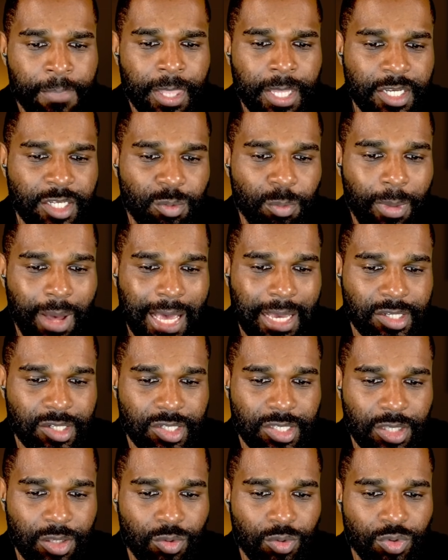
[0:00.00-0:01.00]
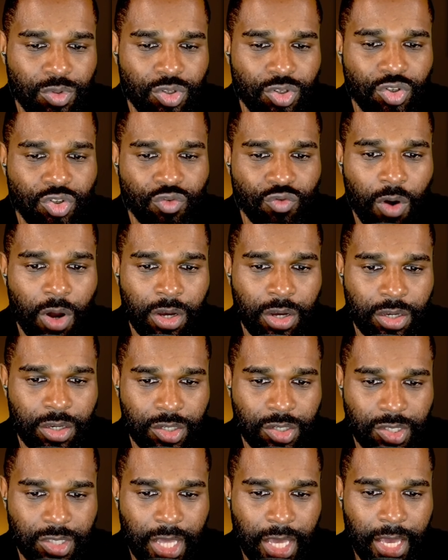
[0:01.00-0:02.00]
Is Max still the
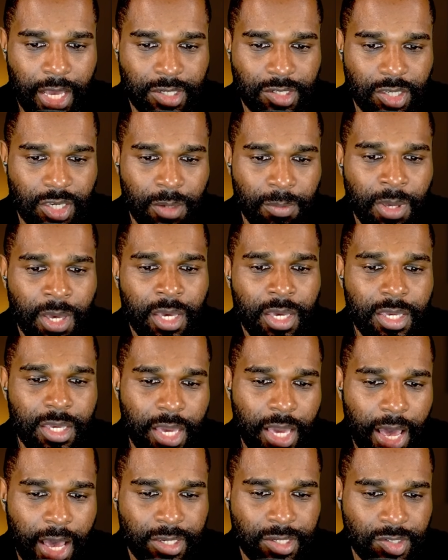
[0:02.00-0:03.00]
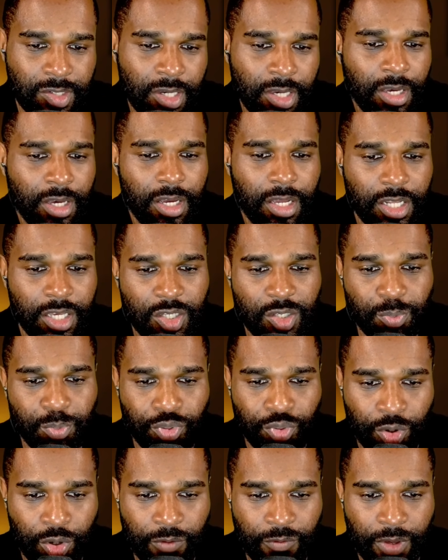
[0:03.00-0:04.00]
strongest, they ask him? Yes, and he's
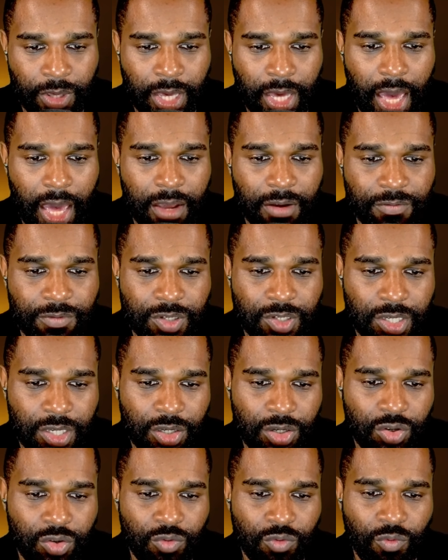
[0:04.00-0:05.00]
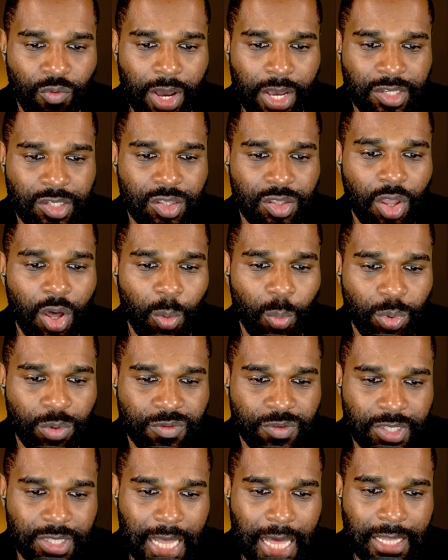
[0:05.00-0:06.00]
proving it every single race,
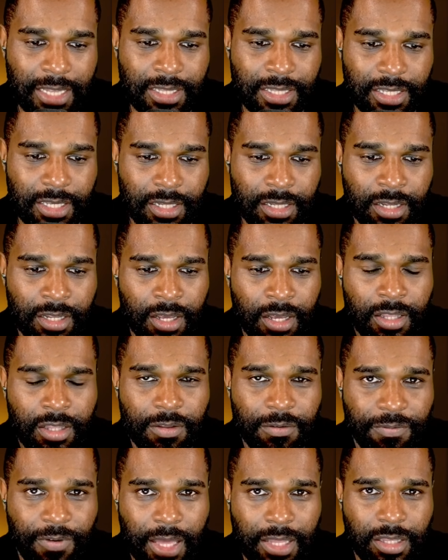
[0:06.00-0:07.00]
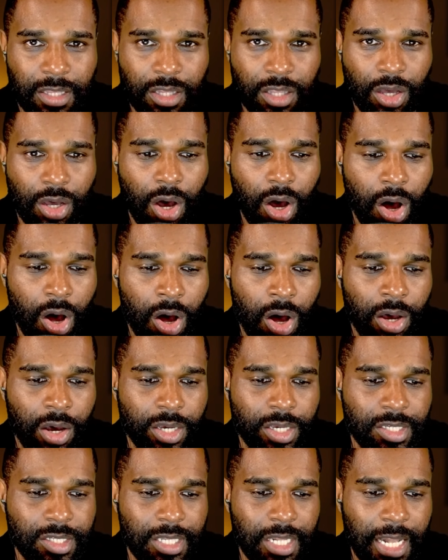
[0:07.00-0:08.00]
notwithstanding the fact that the car
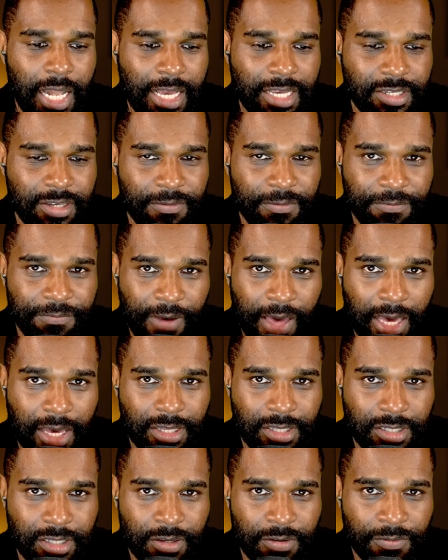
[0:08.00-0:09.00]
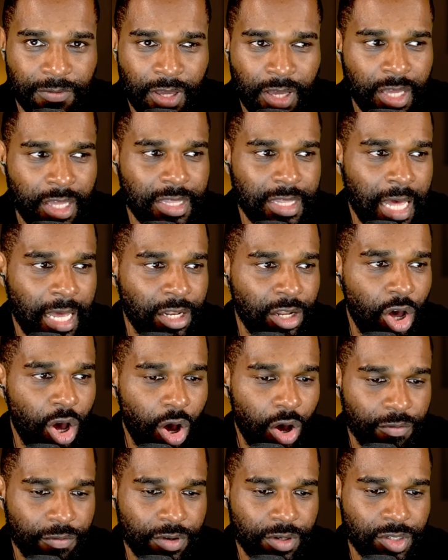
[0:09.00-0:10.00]
is less effective than
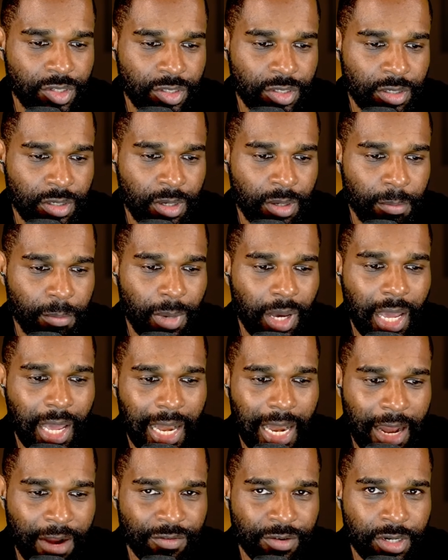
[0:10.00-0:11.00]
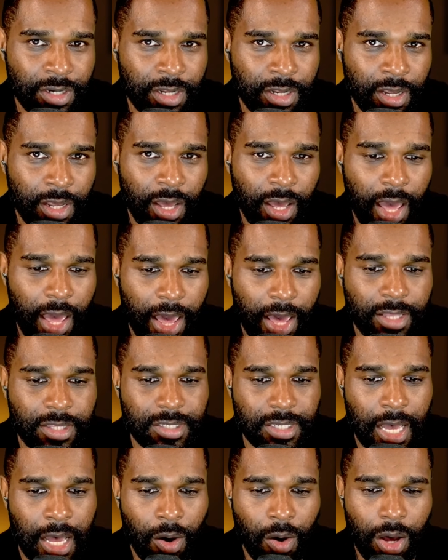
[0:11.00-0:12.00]
others. McLaren et
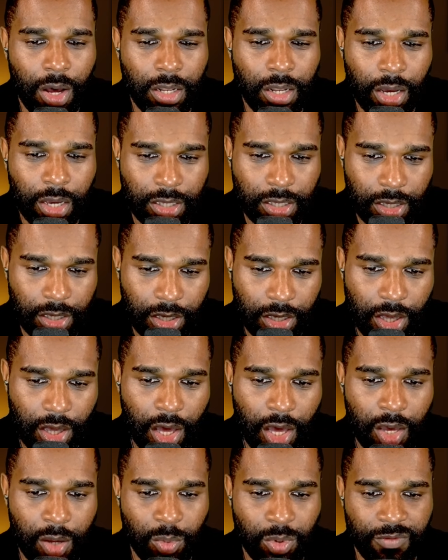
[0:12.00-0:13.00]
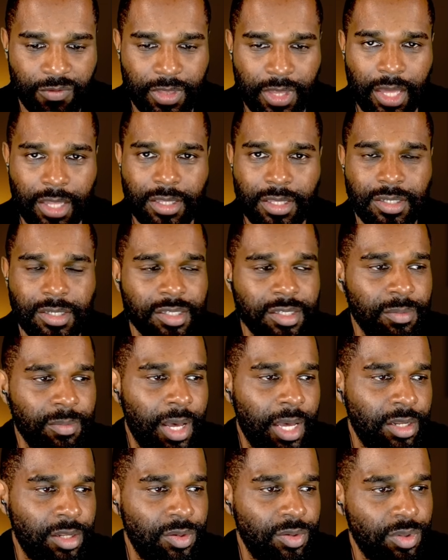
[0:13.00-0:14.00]
al. And I concur with that. This is a
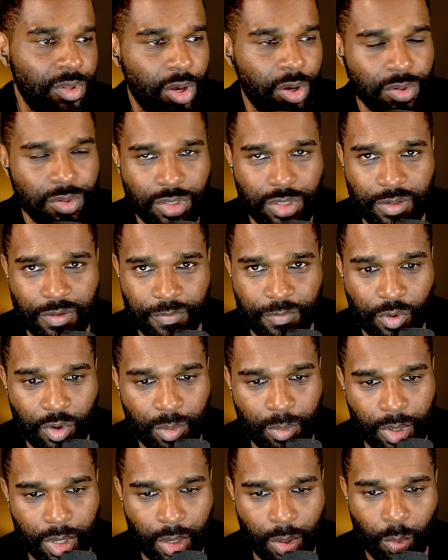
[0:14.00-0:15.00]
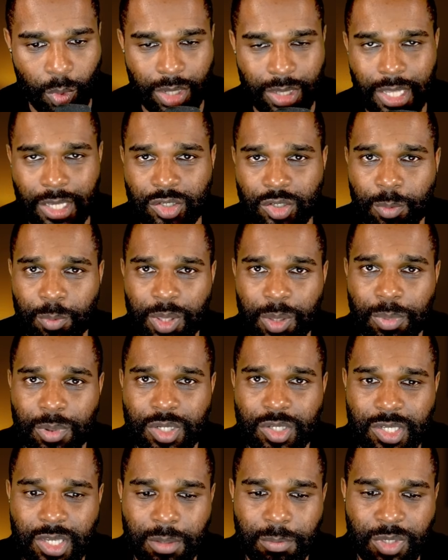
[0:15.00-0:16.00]
man who knows his Formula One. Now, some people
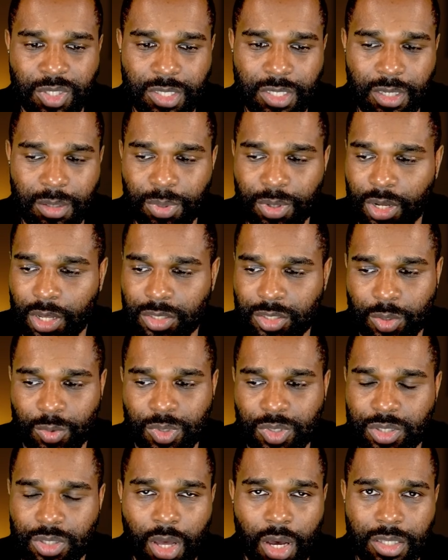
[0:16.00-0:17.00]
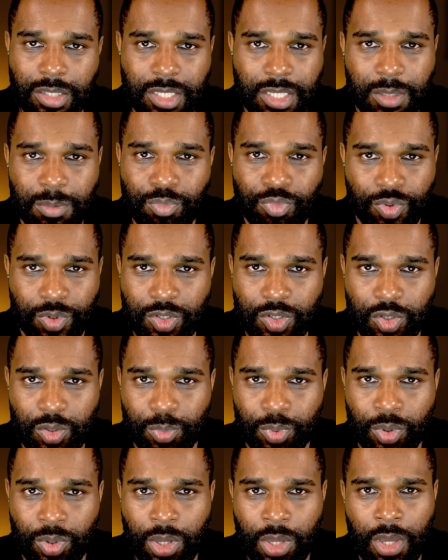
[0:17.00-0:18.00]
have said Mattia Binotto is not a team
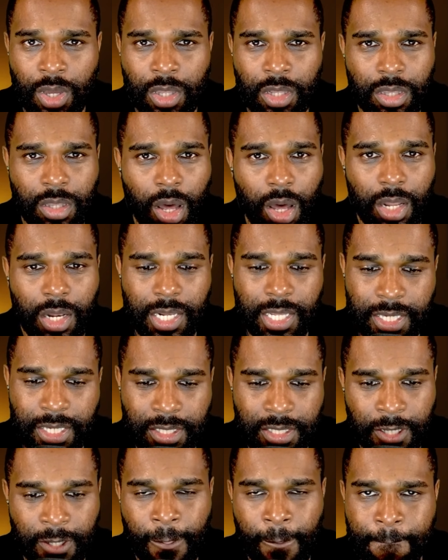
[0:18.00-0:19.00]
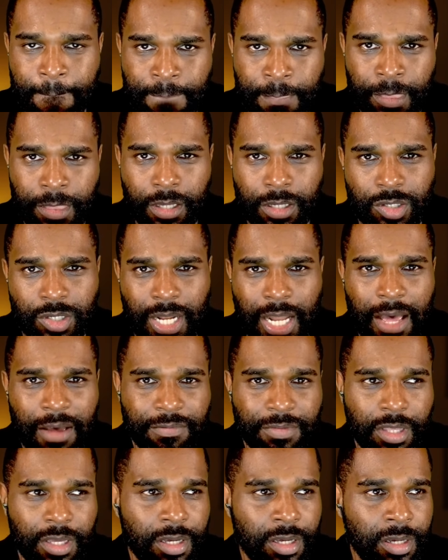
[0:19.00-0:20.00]
principal, not a leader, doesn't
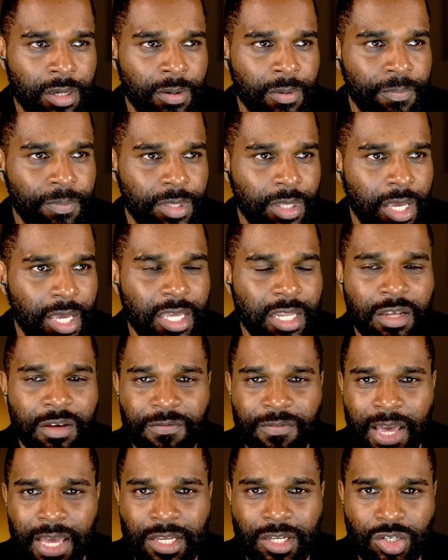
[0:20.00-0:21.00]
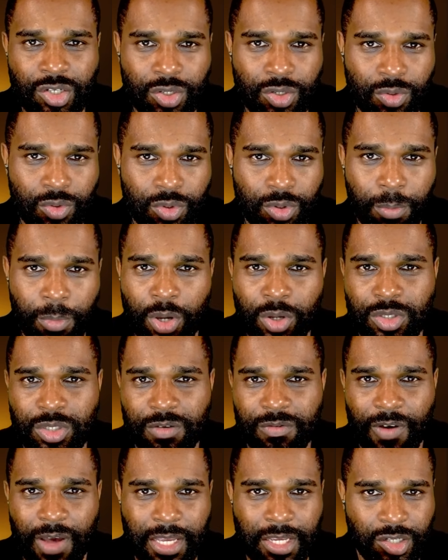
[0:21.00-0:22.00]
have the innovation or the
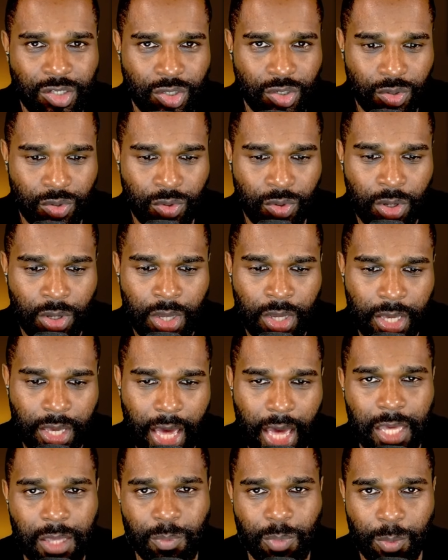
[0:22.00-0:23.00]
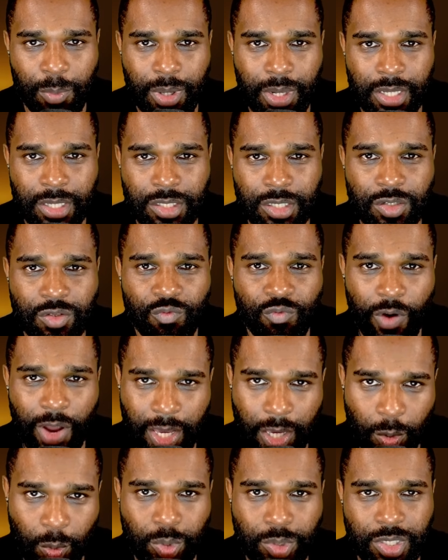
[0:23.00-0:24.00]
motivational capabilities
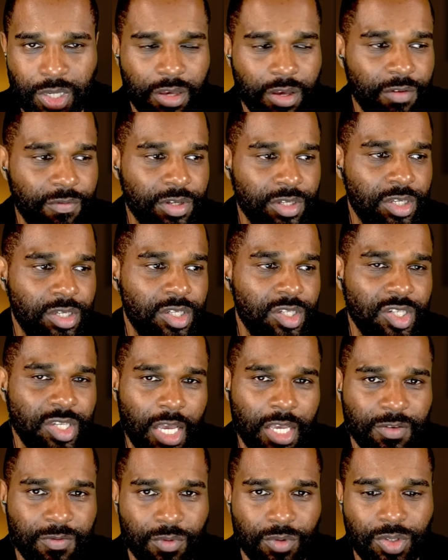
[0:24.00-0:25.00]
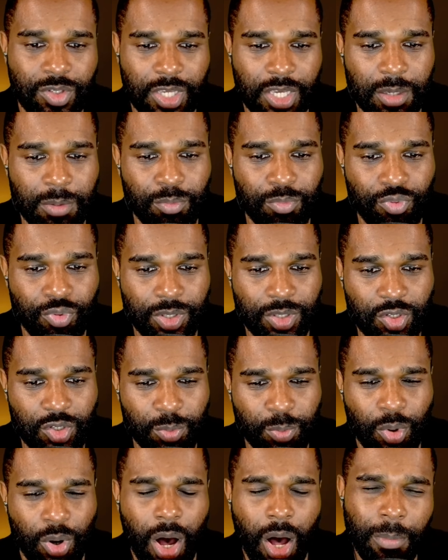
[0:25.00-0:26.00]
requisite of a successful team
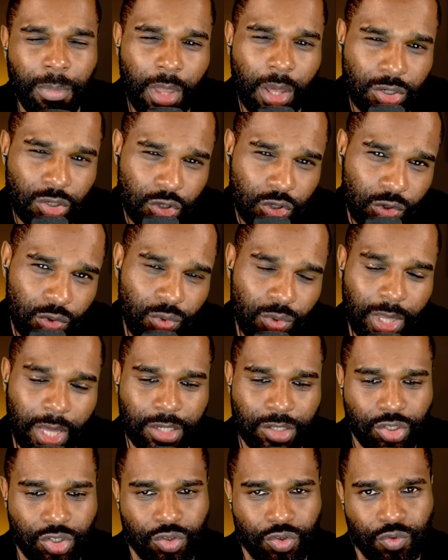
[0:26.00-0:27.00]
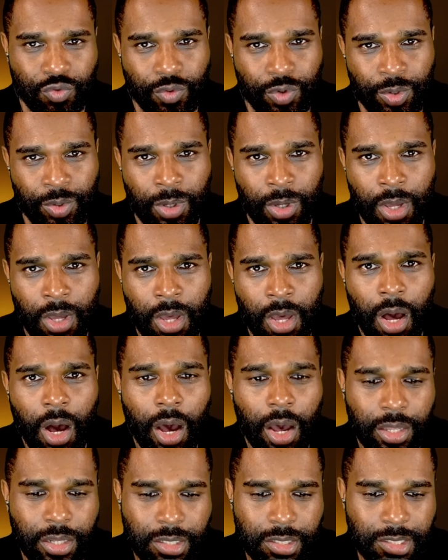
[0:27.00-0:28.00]
principal. I'm not sure that's true.
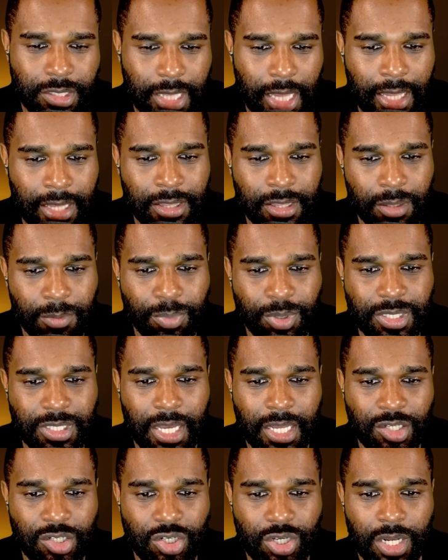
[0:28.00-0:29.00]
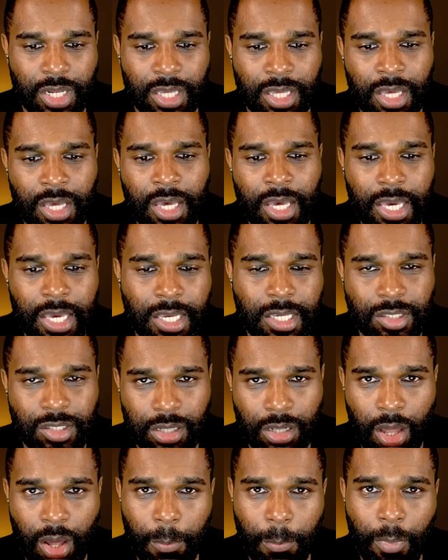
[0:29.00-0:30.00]
I understand that potentially his
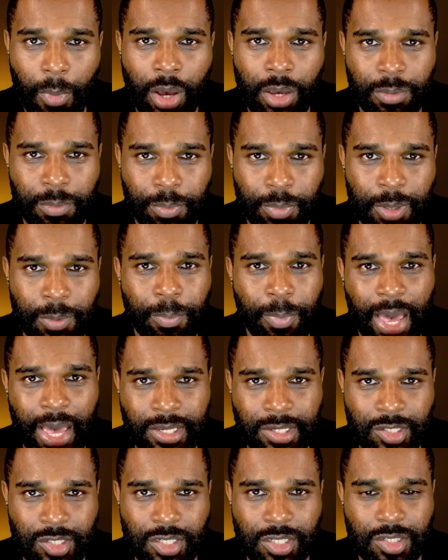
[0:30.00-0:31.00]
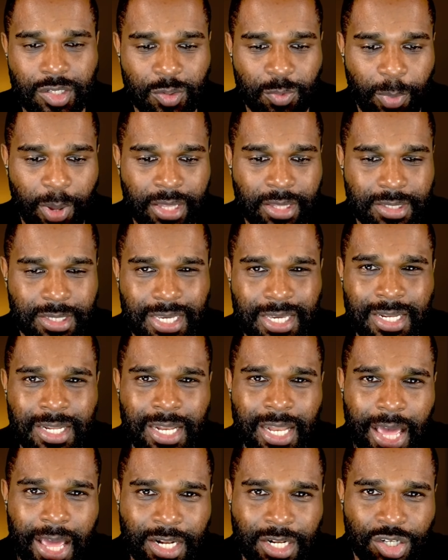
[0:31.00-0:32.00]
lot might be best spent in
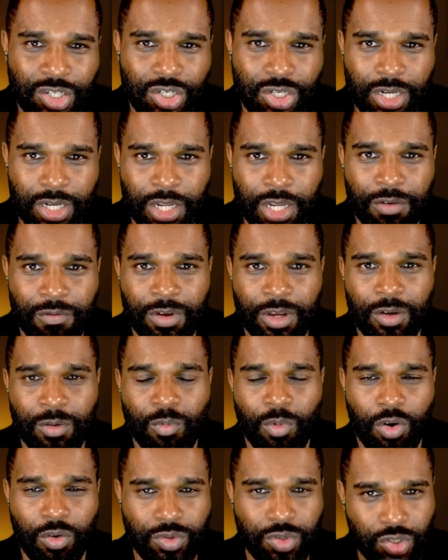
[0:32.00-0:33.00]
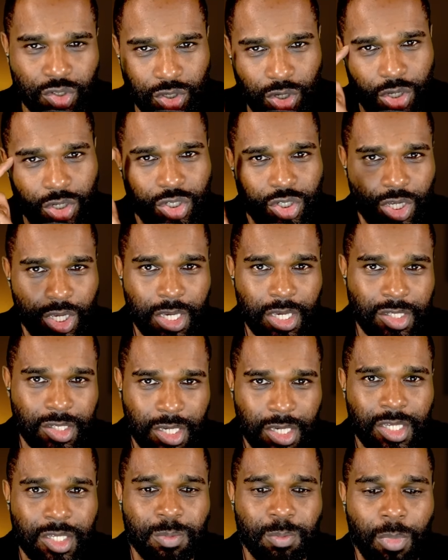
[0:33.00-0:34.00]
an engineering role. Such is
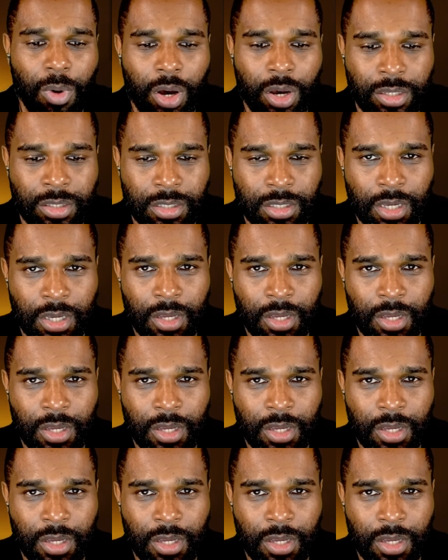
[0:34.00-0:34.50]
his mind.